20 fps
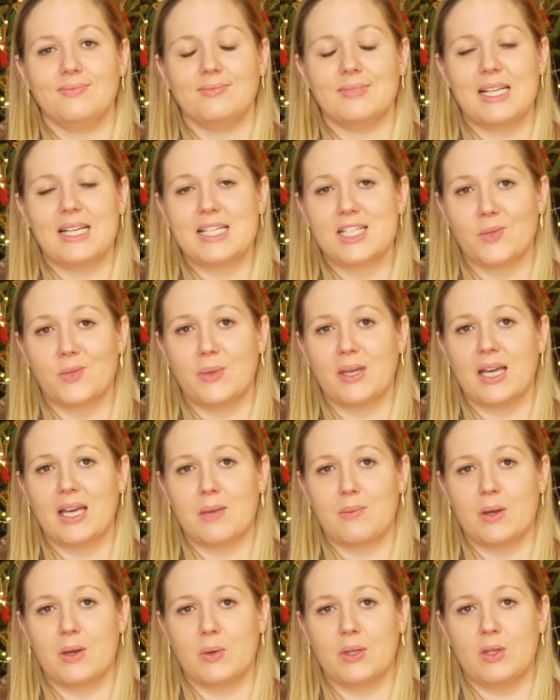She
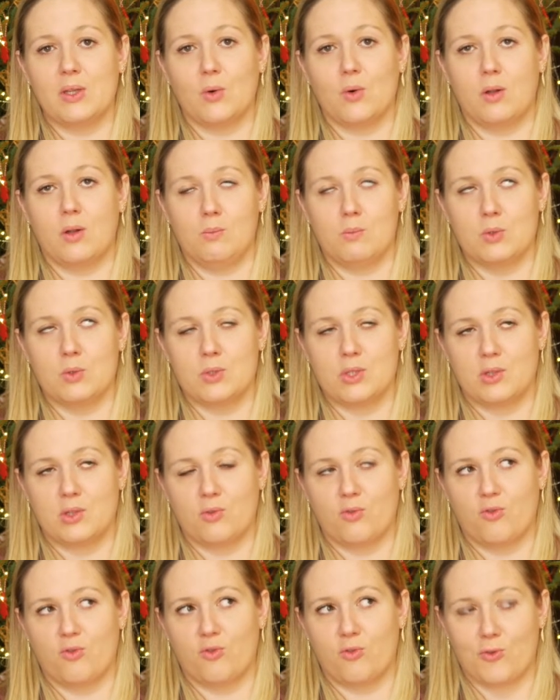became a widow almost
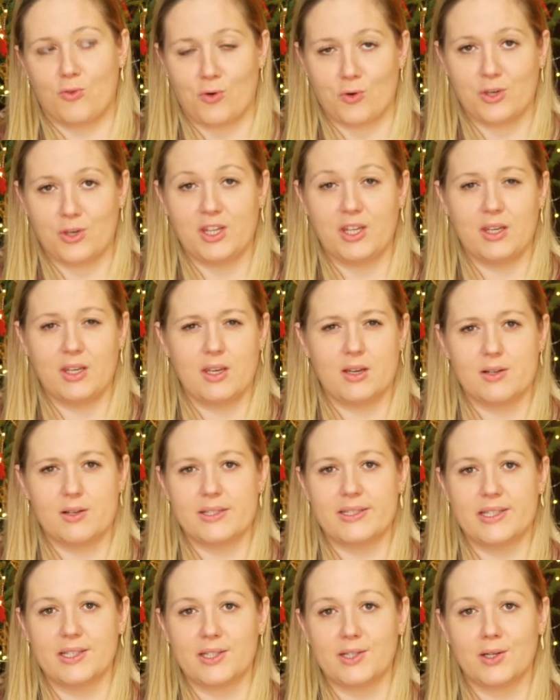40
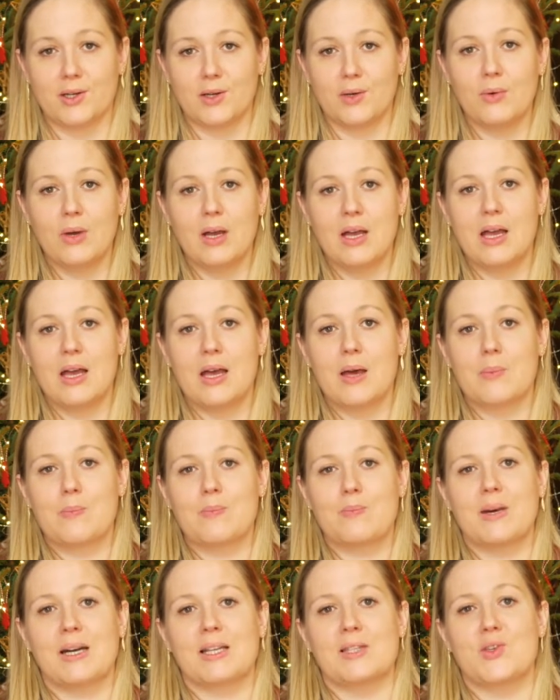years ago,
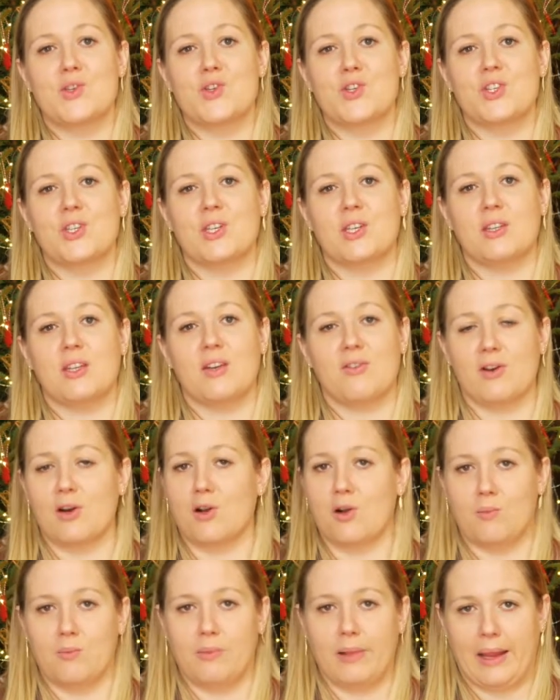but she never
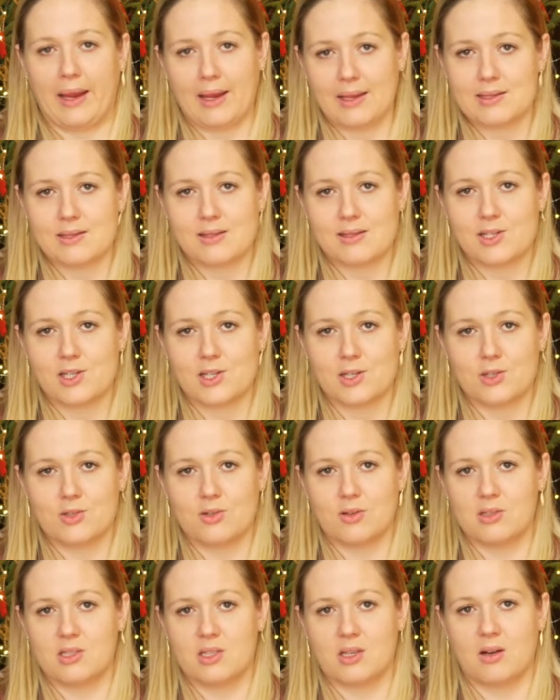complains. She
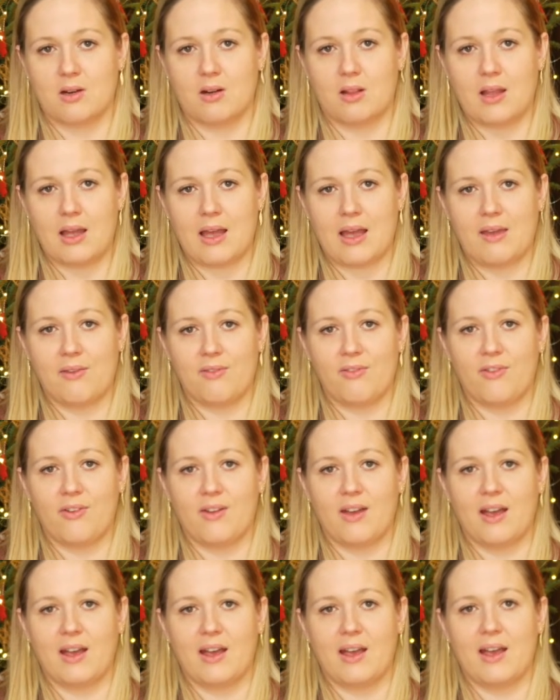enjoys her life
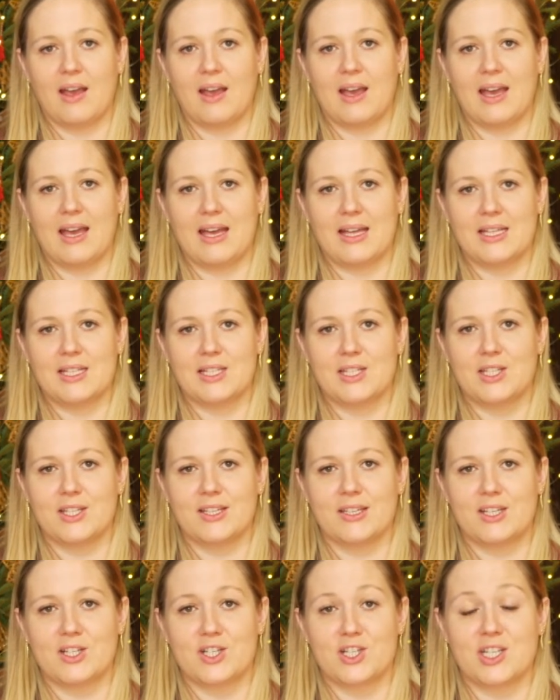and
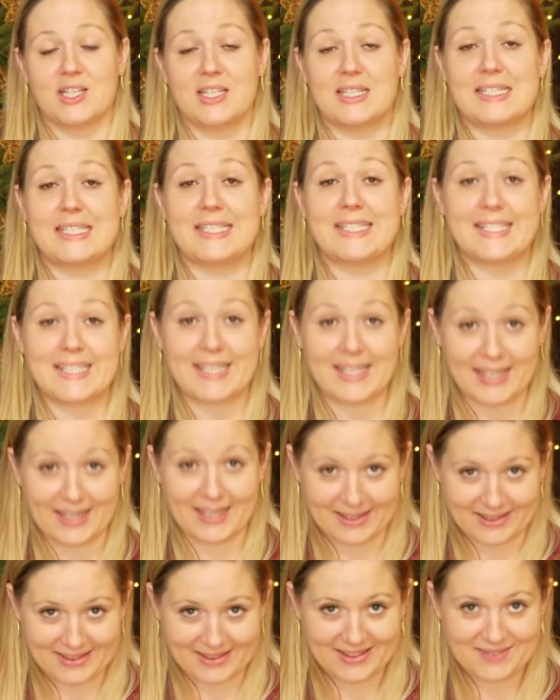she's
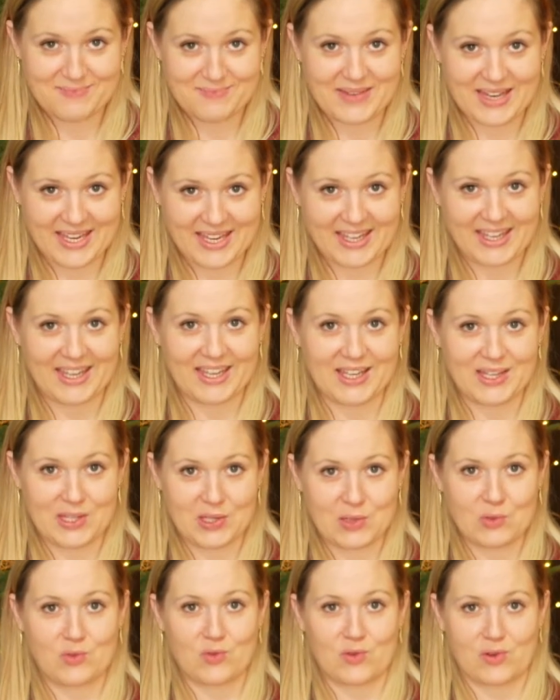still making
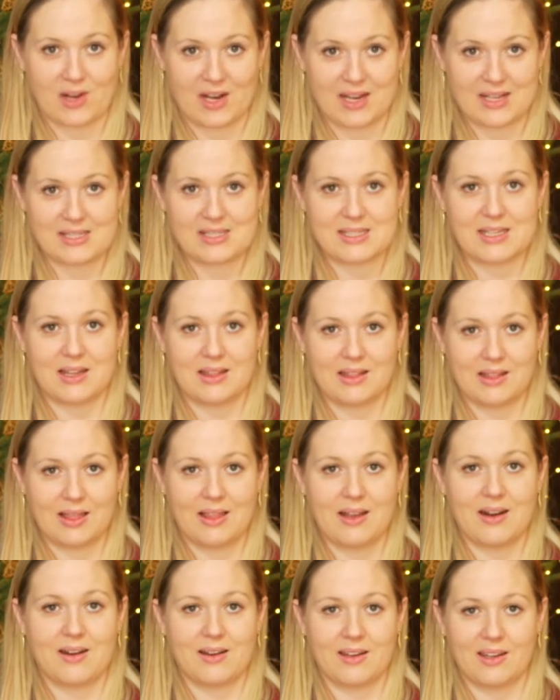new friends and
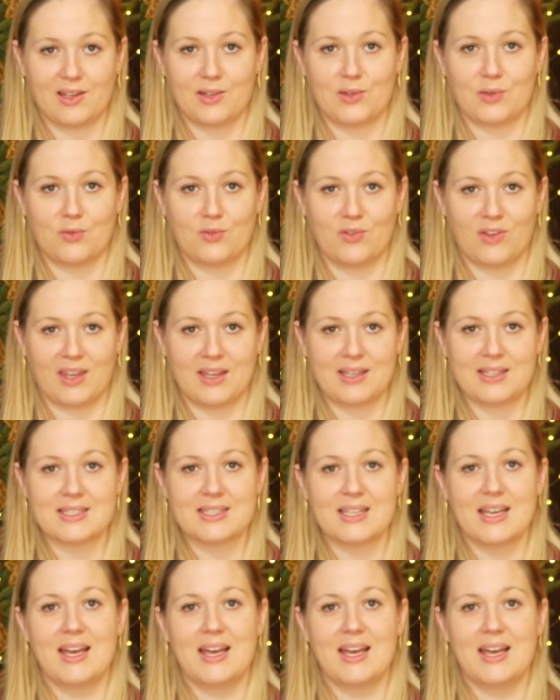learning new things.